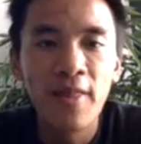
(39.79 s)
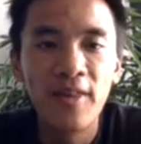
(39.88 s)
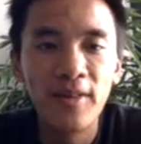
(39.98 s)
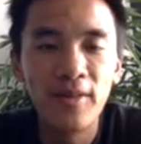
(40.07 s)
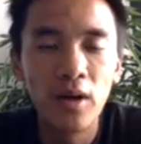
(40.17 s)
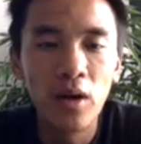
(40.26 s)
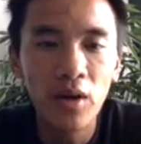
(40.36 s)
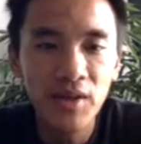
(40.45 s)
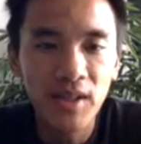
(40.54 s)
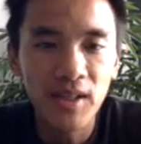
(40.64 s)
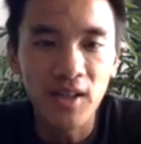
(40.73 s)
then the
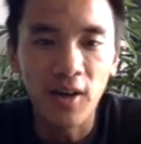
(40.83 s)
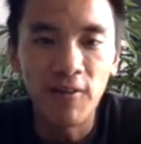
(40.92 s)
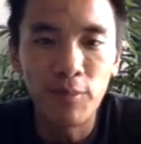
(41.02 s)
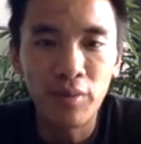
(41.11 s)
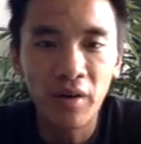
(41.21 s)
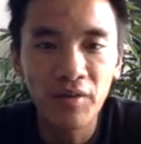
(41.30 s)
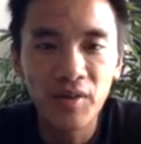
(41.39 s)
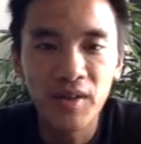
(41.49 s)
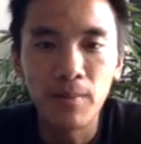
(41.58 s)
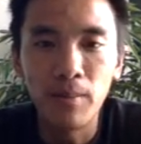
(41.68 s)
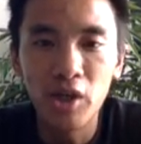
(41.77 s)
losses of
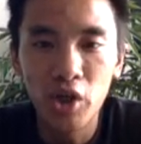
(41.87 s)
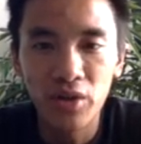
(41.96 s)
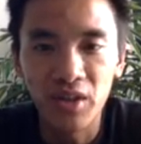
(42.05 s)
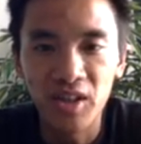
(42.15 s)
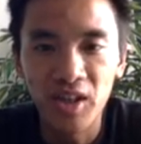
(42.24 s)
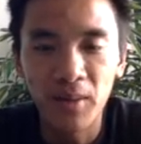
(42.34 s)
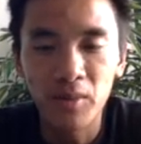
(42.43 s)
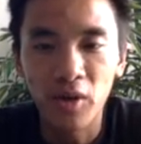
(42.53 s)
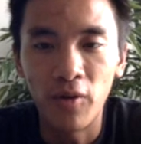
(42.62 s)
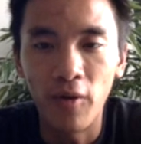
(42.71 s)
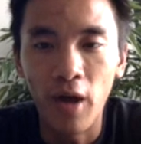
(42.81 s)
privacy measured in terms
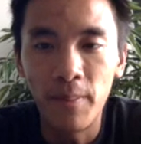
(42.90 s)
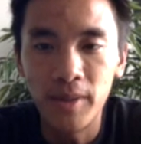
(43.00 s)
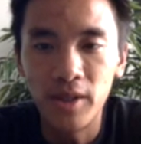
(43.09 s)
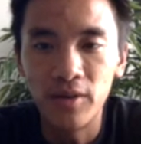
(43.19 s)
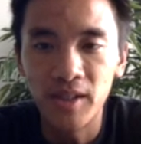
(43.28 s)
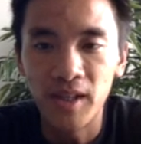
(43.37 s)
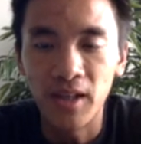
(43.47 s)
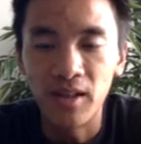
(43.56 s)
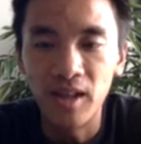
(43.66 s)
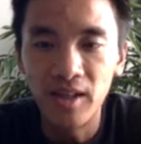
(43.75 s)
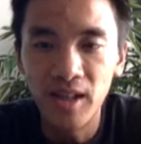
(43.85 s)
of epsilons
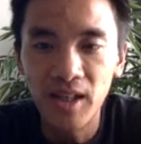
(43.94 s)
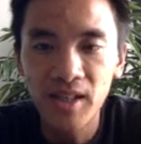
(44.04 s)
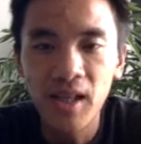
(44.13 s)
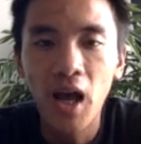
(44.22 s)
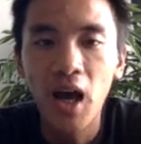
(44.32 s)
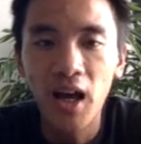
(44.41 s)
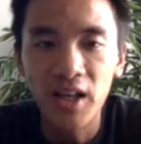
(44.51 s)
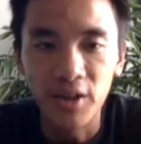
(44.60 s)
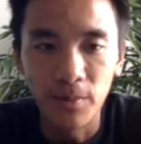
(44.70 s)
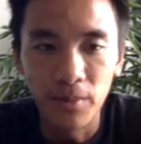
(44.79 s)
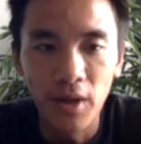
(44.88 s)
and deltas
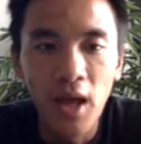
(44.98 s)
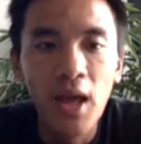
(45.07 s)
add up.